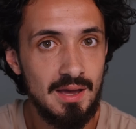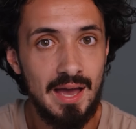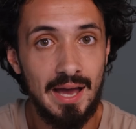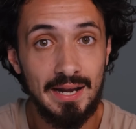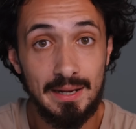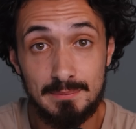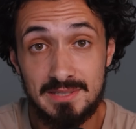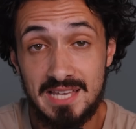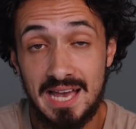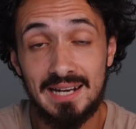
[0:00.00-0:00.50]

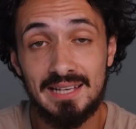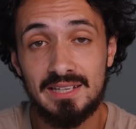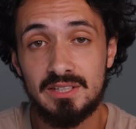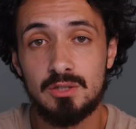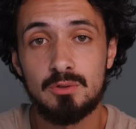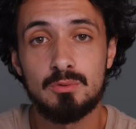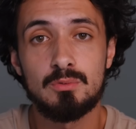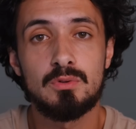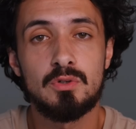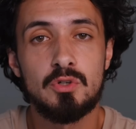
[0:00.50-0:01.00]
And I'm telling
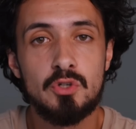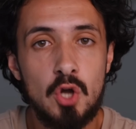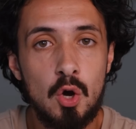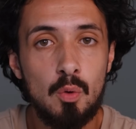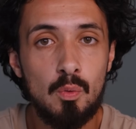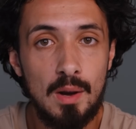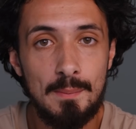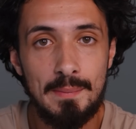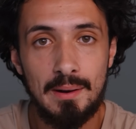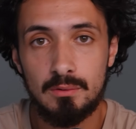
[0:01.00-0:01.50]
you,
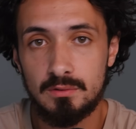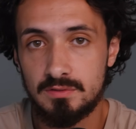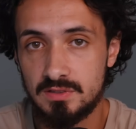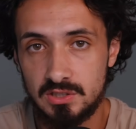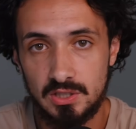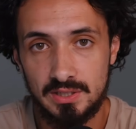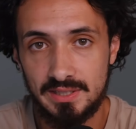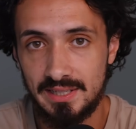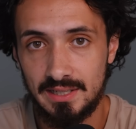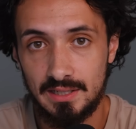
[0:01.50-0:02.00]
no amount of
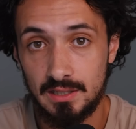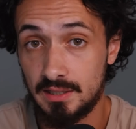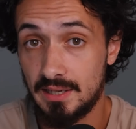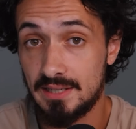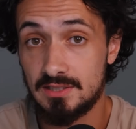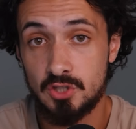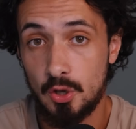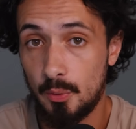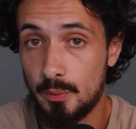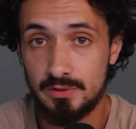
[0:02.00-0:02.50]
studying
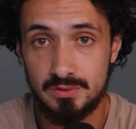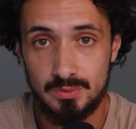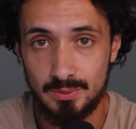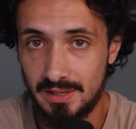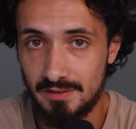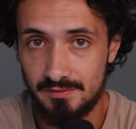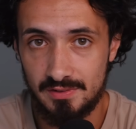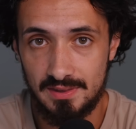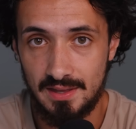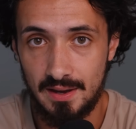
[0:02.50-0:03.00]
is going to
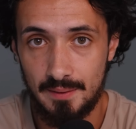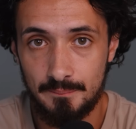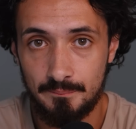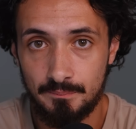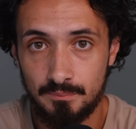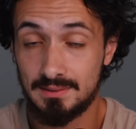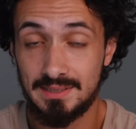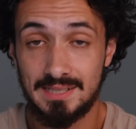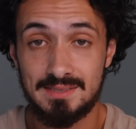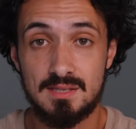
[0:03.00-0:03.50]
give you that.
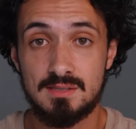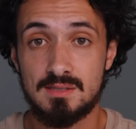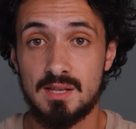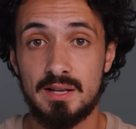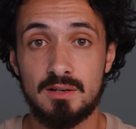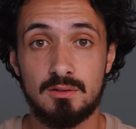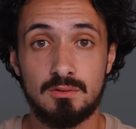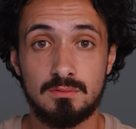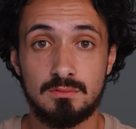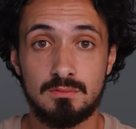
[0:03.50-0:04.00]
And that's the
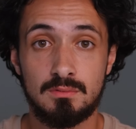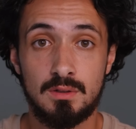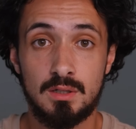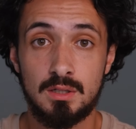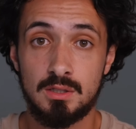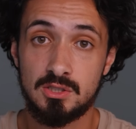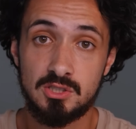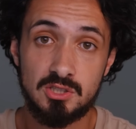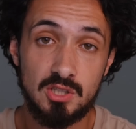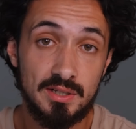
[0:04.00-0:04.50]
cycle.
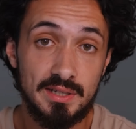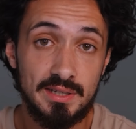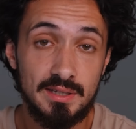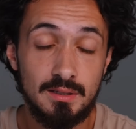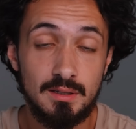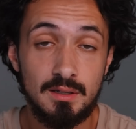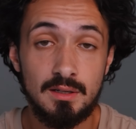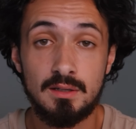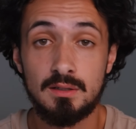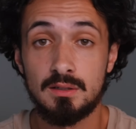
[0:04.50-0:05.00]

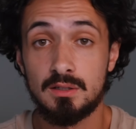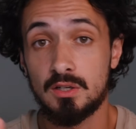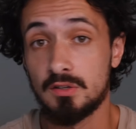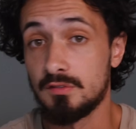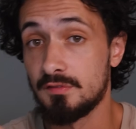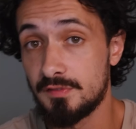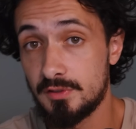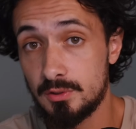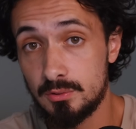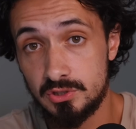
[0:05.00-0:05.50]
Study,
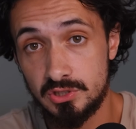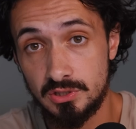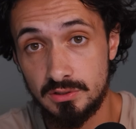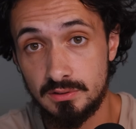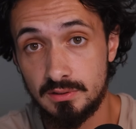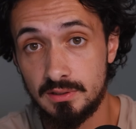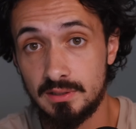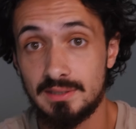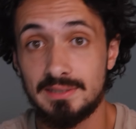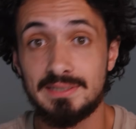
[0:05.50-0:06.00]

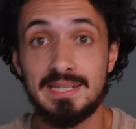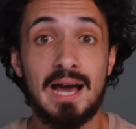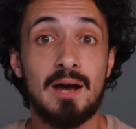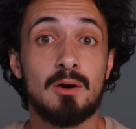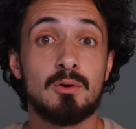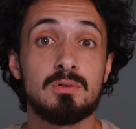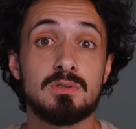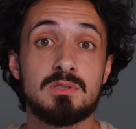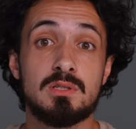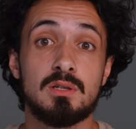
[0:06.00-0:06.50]
confusion,
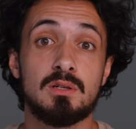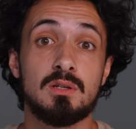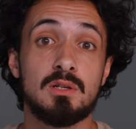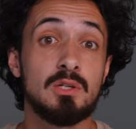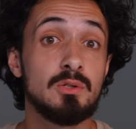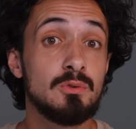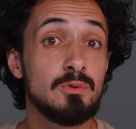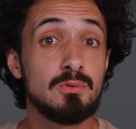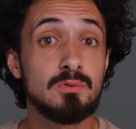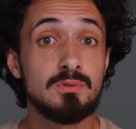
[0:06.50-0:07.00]
doubt,
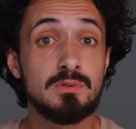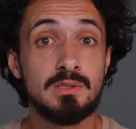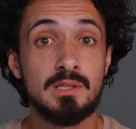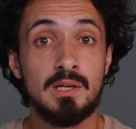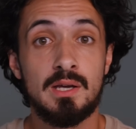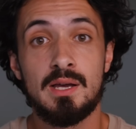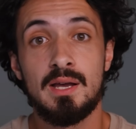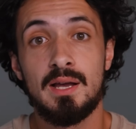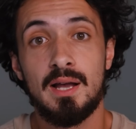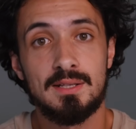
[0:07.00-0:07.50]
lose,
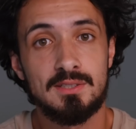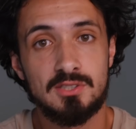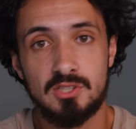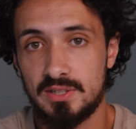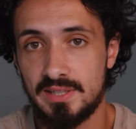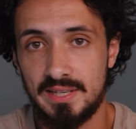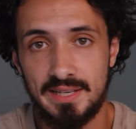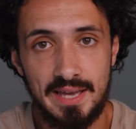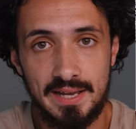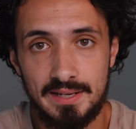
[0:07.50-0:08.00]
and
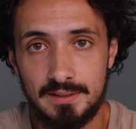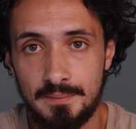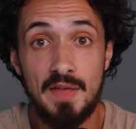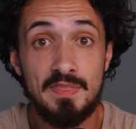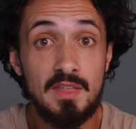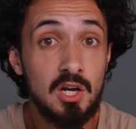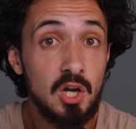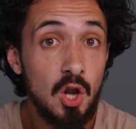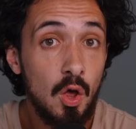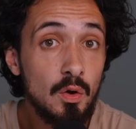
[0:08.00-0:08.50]
study again.
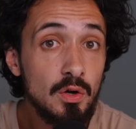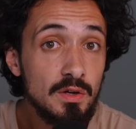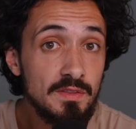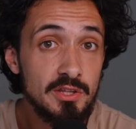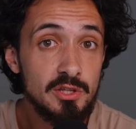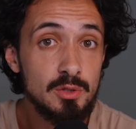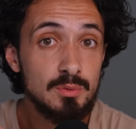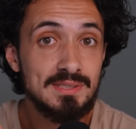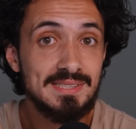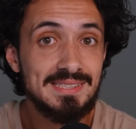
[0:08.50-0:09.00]
And the longer
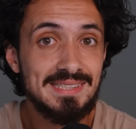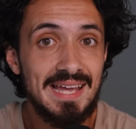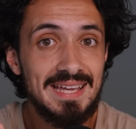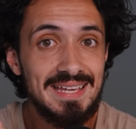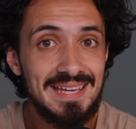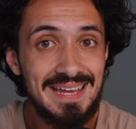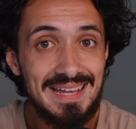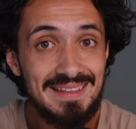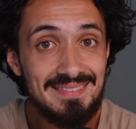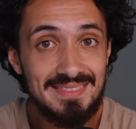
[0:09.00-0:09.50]
that you
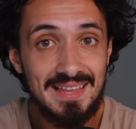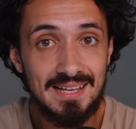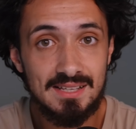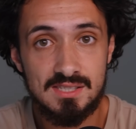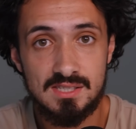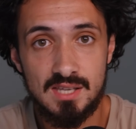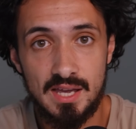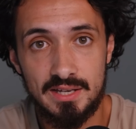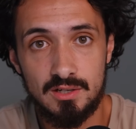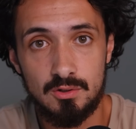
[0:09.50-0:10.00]
stay in that
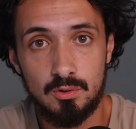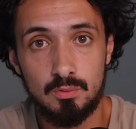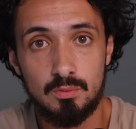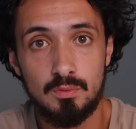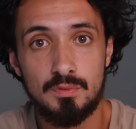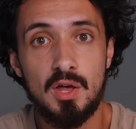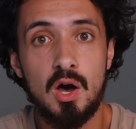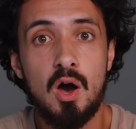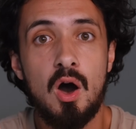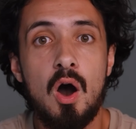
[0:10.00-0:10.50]
cycle,
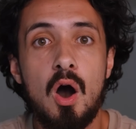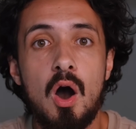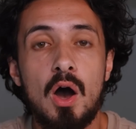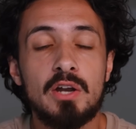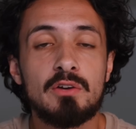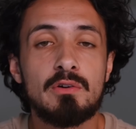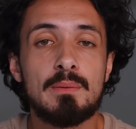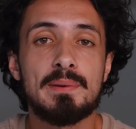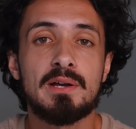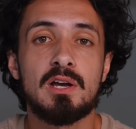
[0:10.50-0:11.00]
the
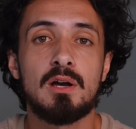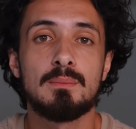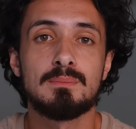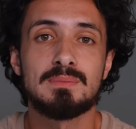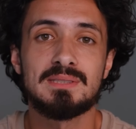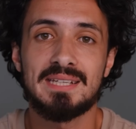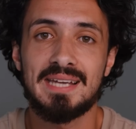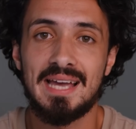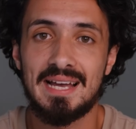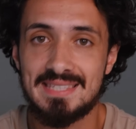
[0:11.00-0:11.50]
harder it becomes
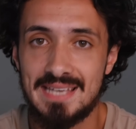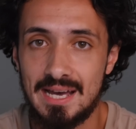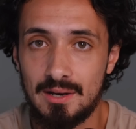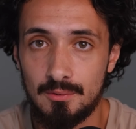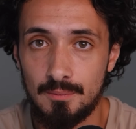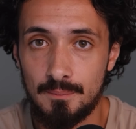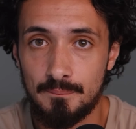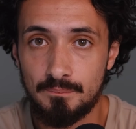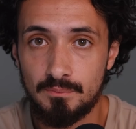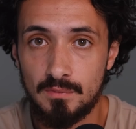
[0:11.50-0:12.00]
to get
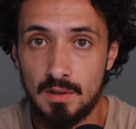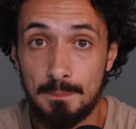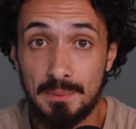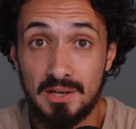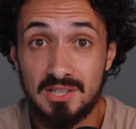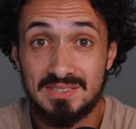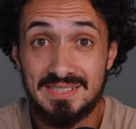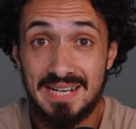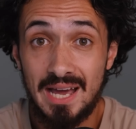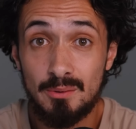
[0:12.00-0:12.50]
out.
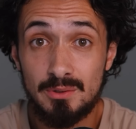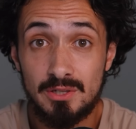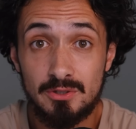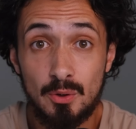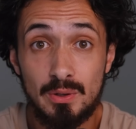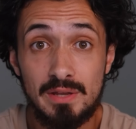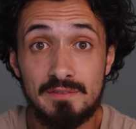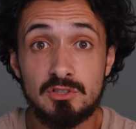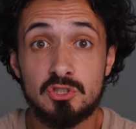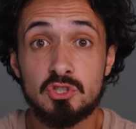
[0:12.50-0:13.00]
Because now you
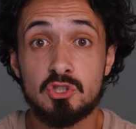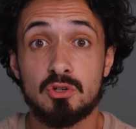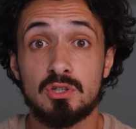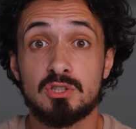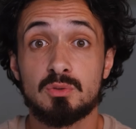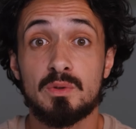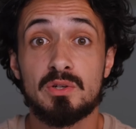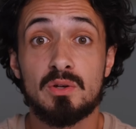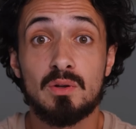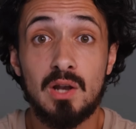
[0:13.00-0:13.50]
don't even
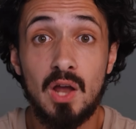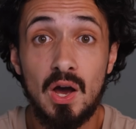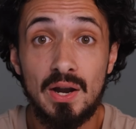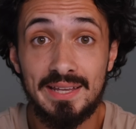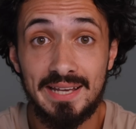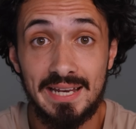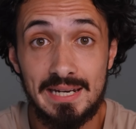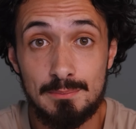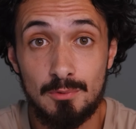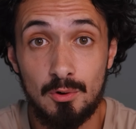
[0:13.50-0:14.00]
trust what you're
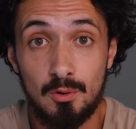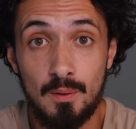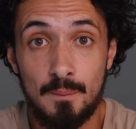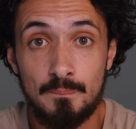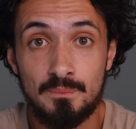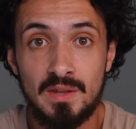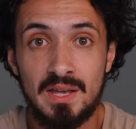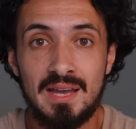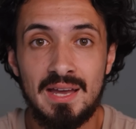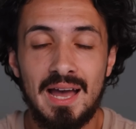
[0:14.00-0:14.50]
learning anymore.
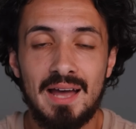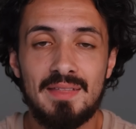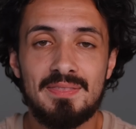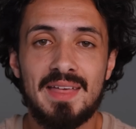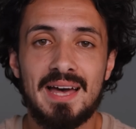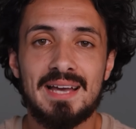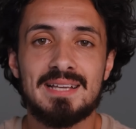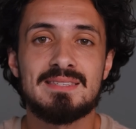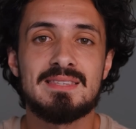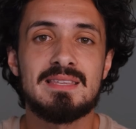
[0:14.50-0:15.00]
And
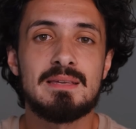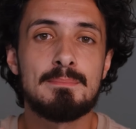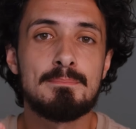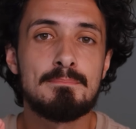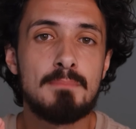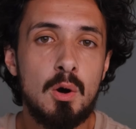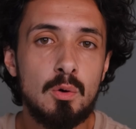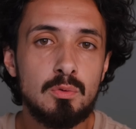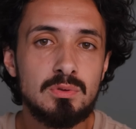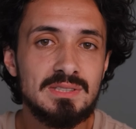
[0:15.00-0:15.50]
that is the
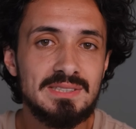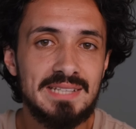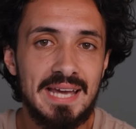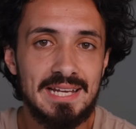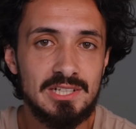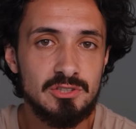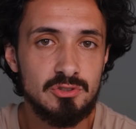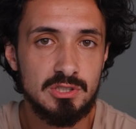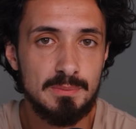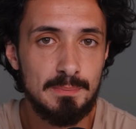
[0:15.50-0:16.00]
most
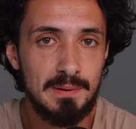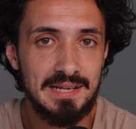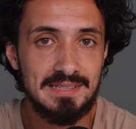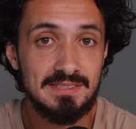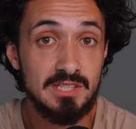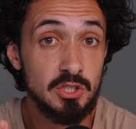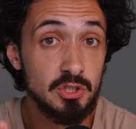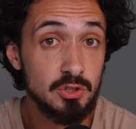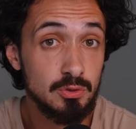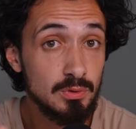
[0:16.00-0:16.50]
dangerous place
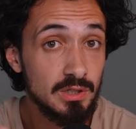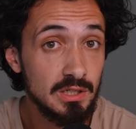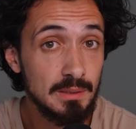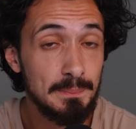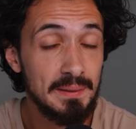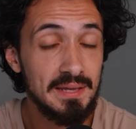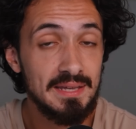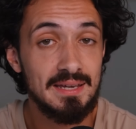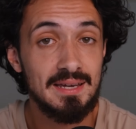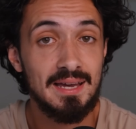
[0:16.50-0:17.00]
that you could
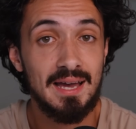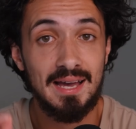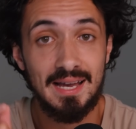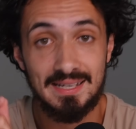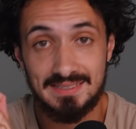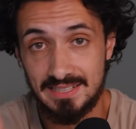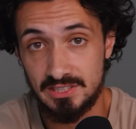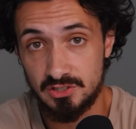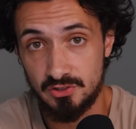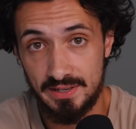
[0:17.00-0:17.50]
be
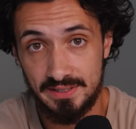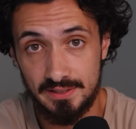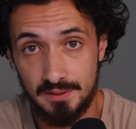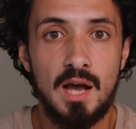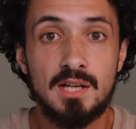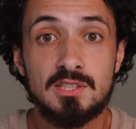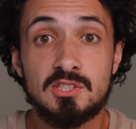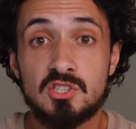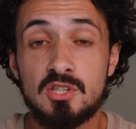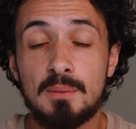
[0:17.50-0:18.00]
as a trader.
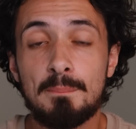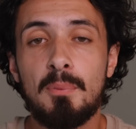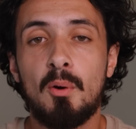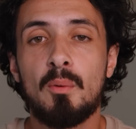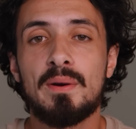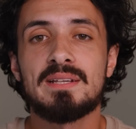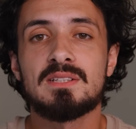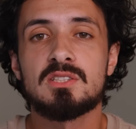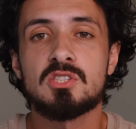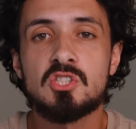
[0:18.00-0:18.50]
At some
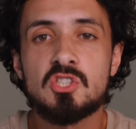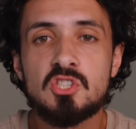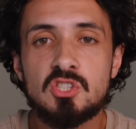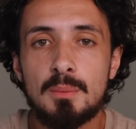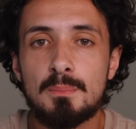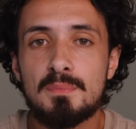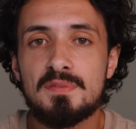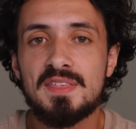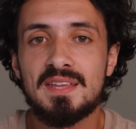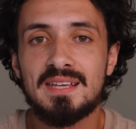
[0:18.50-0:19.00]
point,
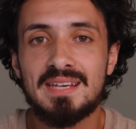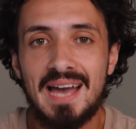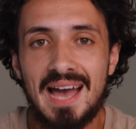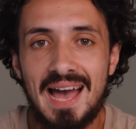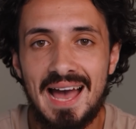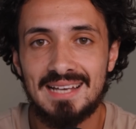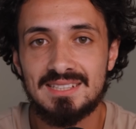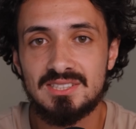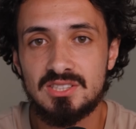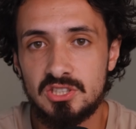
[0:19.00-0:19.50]
something
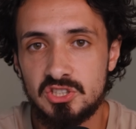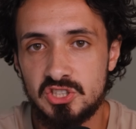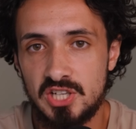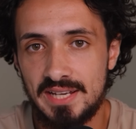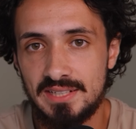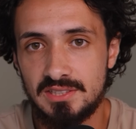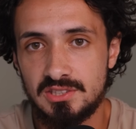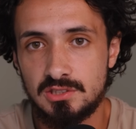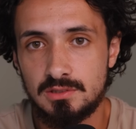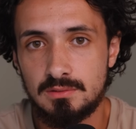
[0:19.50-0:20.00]
has to
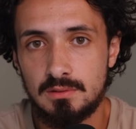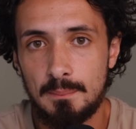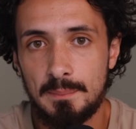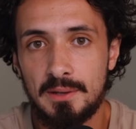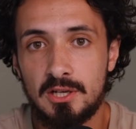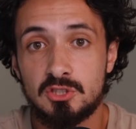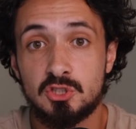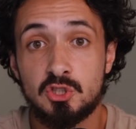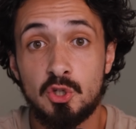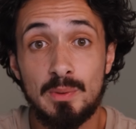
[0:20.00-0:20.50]
change.
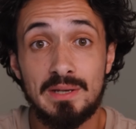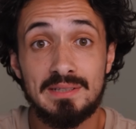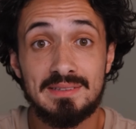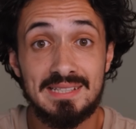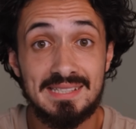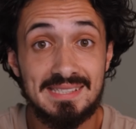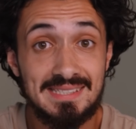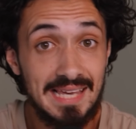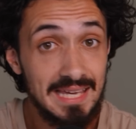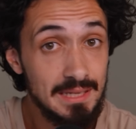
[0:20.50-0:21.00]
Because doing the
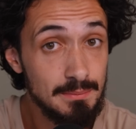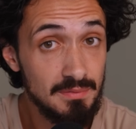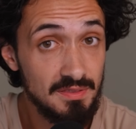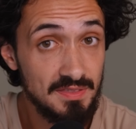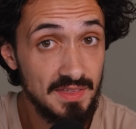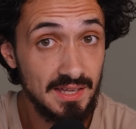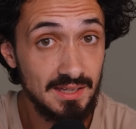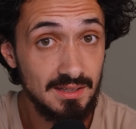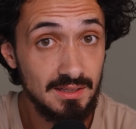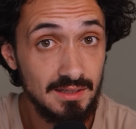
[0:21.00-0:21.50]
same
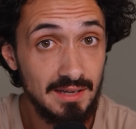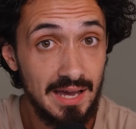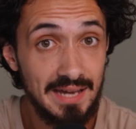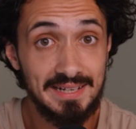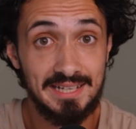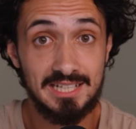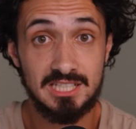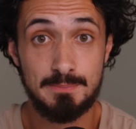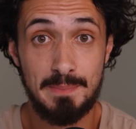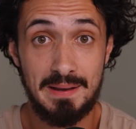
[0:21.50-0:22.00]
thing and
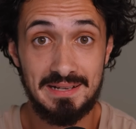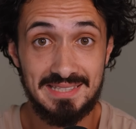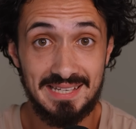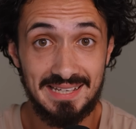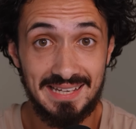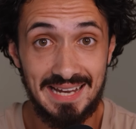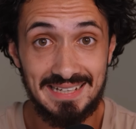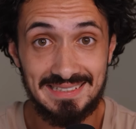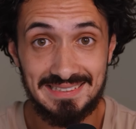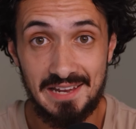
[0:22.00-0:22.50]

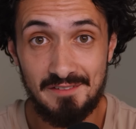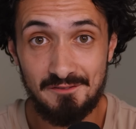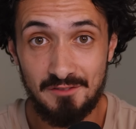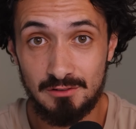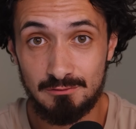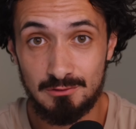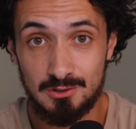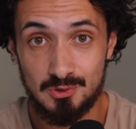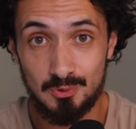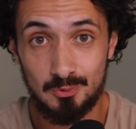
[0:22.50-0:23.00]
expecting a
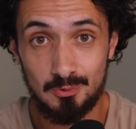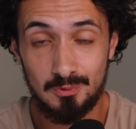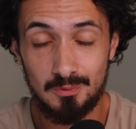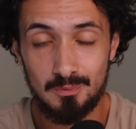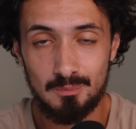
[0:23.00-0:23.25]
different result,